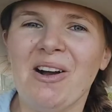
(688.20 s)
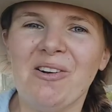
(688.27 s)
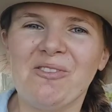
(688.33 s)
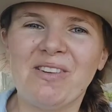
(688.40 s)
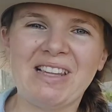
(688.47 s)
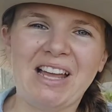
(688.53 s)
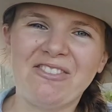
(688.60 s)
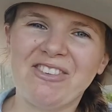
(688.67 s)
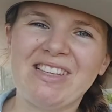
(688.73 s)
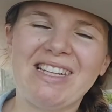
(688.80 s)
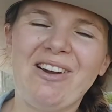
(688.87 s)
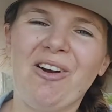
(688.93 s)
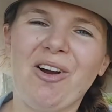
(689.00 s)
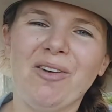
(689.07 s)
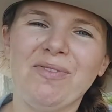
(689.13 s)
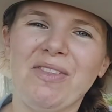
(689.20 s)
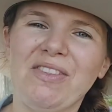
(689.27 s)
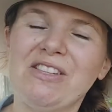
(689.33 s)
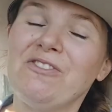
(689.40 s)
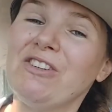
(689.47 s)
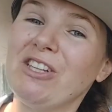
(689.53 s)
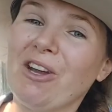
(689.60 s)
Well, I really hope that
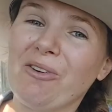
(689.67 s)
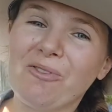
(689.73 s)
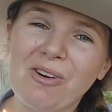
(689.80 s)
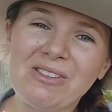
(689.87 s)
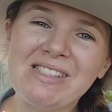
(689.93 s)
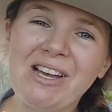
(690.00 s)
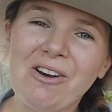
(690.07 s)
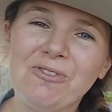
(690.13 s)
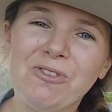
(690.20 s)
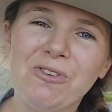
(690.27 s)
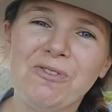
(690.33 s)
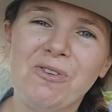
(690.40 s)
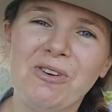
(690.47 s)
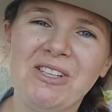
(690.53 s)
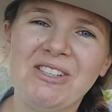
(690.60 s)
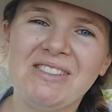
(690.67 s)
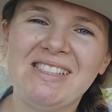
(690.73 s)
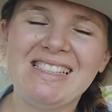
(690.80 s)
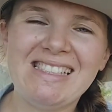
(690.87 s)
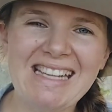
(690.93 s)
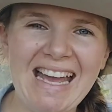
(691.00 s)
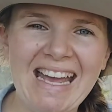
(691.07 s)
this video was helpful for you
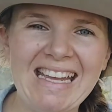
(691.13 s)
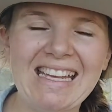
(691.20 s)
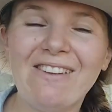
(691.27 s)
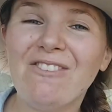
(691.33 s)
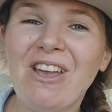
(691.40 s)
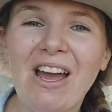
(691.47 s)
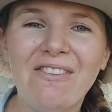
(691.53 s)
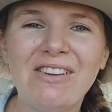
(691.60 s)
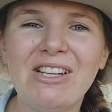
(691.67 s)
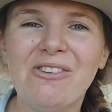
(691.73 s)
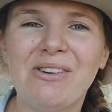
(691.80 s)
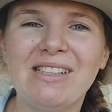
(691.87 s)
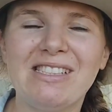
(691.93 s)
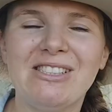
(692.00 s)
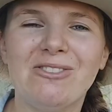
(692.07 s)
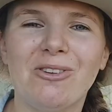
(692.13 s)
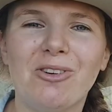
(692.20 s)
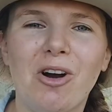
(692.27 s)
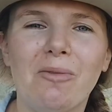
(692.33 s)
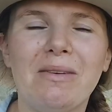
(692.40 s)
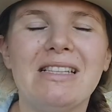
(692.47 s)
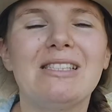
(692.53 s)
today. If you have any questions or
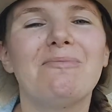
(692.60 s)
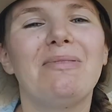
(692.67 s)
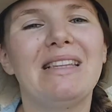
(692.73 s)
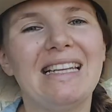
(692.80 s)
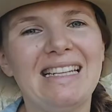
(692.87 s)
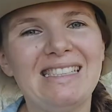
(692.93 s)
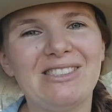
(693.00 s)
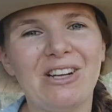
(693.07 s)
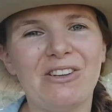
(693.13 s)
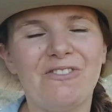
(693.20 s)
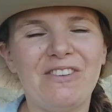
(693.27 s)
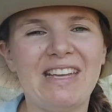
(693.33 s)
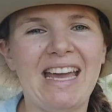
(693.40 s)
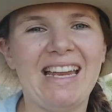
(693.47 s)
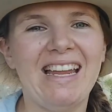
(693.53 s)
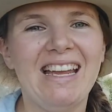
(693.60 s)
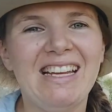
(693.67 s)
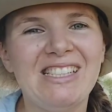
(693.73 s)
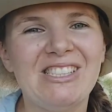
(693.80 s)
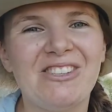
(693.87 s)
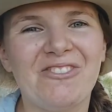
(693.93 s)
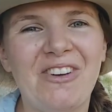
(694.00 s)
comments, please don't forget
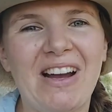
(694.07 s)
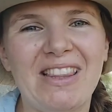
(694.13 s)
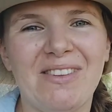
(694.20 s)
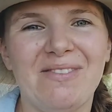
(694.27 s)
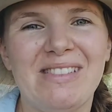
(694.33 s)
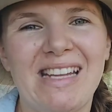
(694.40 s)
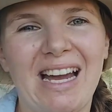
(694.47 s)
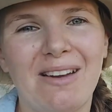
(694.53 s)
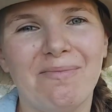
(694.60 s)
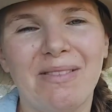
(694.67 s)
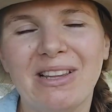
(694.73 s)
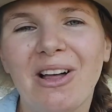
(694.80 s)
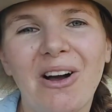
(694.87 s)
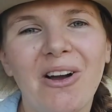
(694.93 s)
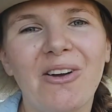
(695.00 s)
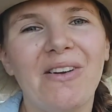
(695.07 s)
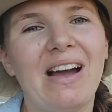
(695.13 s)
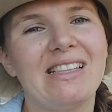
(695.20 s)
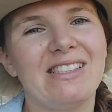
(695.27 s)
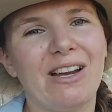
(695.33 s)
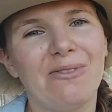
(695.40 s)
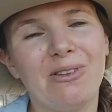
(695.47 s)
to write them down below,
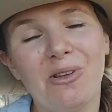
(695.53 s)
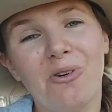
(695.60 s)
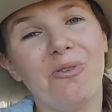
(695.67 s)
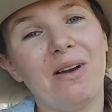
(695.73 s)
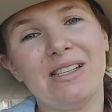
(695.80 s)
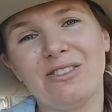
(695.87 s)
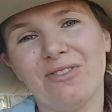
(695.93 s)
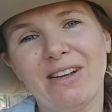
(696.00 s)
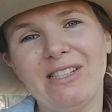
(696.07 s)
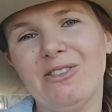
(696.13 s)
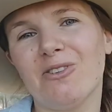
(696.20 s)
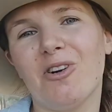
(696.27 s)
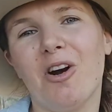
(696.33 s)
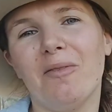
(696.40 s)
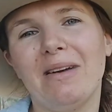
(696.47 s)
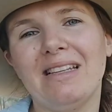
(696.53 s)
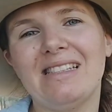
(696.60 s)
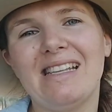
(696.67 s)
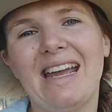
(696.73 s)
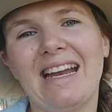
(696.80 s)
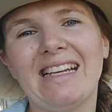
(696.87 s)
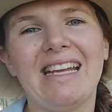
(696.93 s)
as I will always read your comments
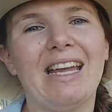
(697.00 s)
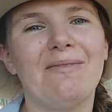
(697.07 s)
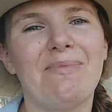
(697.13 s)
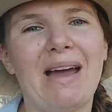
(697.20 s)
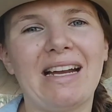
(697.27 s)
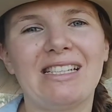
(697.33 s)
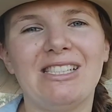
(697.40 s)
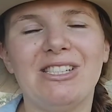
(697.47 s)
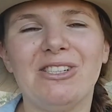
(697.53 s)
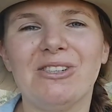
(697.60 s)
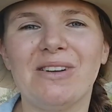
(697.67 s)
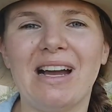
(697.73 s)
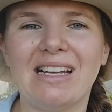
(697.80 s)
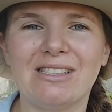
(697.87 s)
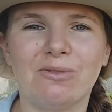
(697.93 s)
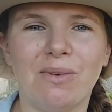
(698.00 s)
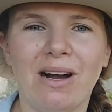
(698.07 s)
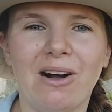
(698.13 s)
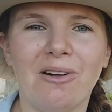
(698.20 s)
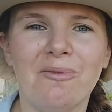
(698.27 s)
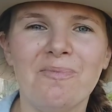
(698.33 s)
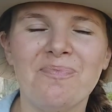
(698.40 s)
and get back to you as
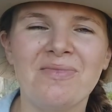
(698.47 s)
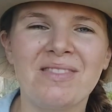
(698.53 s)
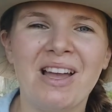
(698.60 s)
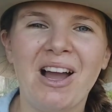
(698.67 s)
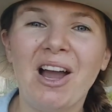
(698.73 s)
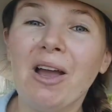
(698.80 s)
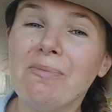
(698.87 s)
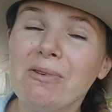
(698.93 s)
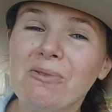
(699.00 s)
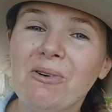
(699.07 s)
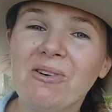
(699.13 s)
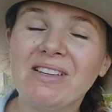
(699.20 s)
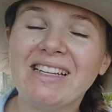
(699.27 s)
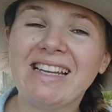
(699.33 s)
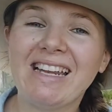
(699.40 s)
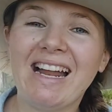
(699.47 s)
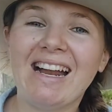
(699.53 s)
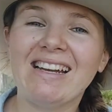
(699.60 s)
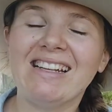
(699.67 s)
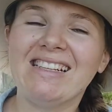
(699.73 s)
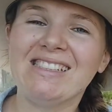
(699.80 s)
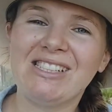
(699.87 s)
well. I hope you all can get out
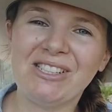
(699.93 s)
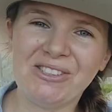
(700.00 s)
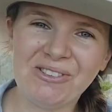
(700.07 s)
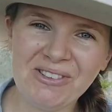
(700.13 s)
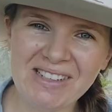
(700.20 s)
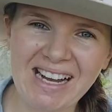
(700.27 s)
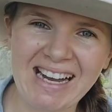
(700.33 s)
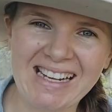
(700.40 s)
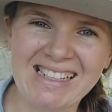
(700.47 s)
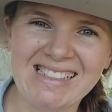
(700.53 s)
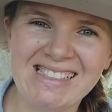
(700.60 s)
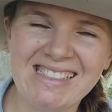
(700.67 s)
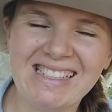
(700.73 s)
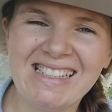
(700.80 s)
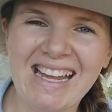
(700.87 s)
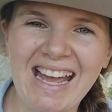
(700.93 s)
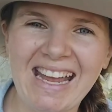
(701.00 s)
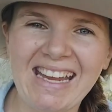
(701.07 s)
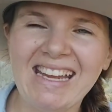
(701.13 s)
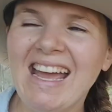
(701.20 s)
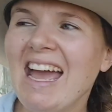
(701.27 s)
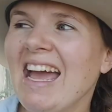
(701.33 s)
into your gardens
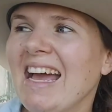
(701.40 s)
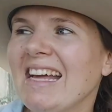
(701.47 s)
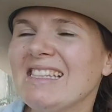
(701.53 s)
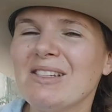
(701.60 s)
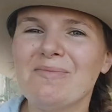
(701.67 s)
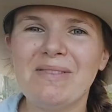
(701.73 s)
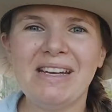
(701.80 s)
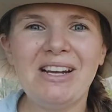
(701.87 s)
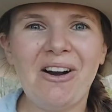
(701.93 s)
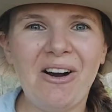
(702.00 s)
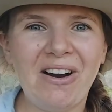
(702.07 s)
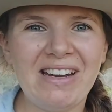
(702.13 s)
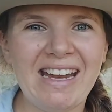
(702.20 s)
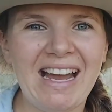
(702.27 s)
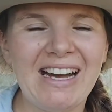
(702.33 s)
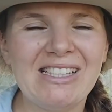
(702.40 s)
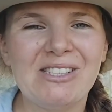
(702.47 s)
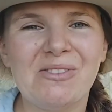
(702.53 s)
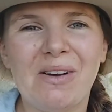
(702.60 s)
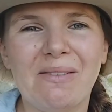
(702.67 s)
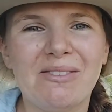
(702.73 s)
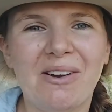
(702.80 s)
today. It's a bit hot now,
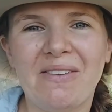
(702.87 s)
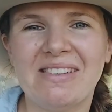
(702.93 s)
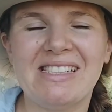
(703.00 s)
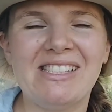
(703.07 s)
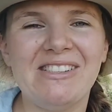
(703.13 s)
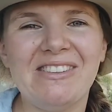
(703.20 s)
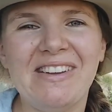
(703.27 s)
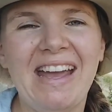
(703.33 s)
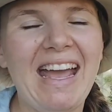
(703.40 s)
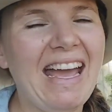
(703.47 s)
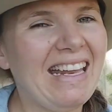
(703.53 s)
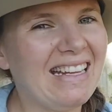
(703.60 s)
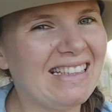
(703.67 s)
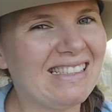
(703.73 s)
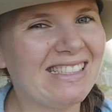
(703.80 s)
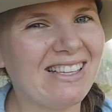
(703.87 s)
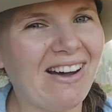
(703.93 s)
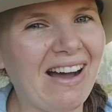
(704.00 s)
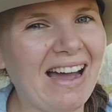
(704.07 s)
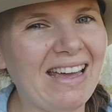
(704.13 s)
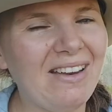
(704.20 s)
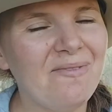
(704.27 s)
so I'm going to head
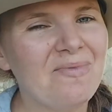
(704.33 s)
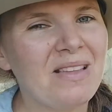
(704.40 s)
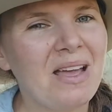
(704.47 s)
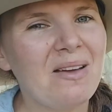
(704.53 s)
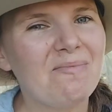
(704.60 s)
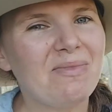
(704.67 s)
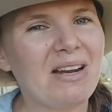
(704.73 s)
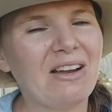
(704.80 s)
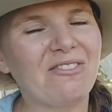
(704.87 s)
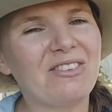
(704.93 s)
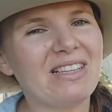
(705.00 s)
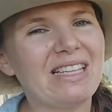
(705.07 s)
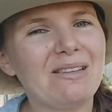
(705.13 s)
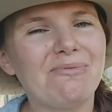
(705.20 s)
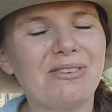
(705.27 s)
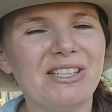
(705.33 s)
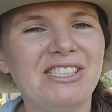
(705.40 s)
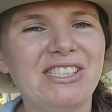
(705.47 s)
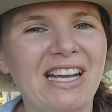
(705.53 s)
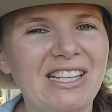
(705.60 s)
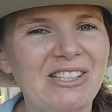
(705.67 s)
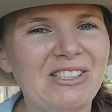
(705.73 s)
inside, but I really
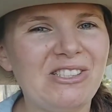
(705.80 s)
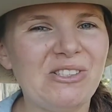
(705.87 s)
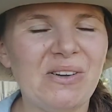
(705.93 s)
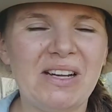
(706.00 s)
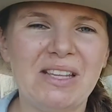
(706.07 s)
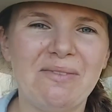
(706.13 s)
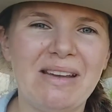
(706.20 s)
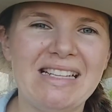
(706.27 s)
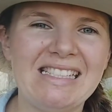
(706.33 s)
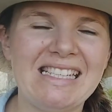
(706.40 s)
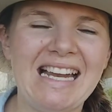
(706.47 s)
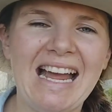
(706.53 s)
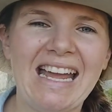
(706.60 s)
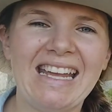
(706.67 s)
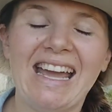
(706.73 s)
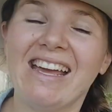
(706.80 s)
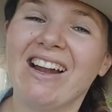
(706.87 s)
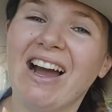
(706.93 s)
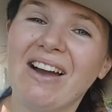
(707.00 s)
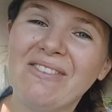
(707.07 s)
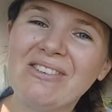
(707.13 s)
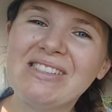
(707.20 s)
appreciate you joining me today, and
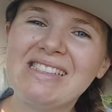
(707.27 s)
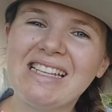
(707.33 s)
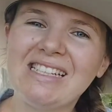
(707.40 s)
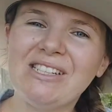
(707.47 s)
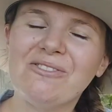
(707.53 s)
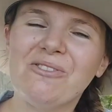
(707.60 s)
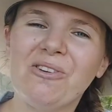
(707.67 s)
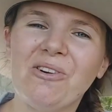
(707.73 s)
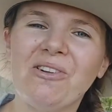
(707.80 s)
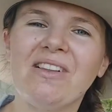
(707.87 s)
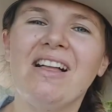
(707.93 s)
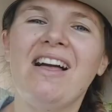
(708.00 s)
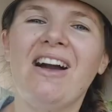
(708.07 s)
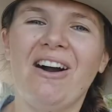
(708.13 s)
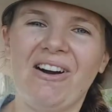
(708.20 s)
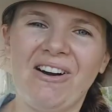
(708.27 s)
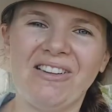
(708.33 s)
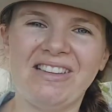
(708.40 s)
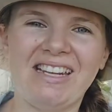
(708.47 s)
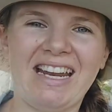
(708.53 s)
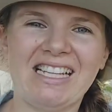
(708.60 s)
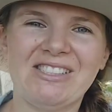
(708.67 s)
I will see you all on
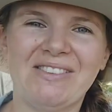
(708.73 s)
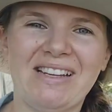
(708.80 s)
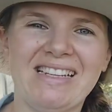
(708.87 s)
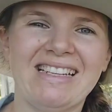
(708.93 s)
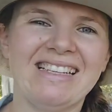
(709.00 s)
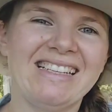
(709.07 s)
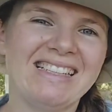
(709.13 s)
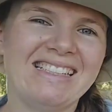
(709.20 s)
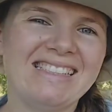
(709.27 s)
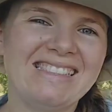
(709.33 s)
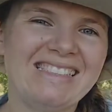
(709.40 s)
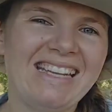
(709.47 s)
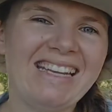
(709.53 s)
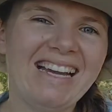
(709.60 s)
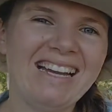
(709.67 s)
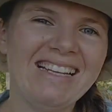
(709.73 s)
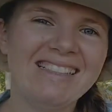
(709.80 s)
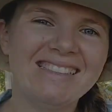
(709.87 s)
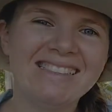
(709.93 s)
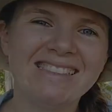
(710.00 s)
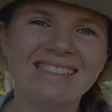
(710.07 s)
the next one. See ya!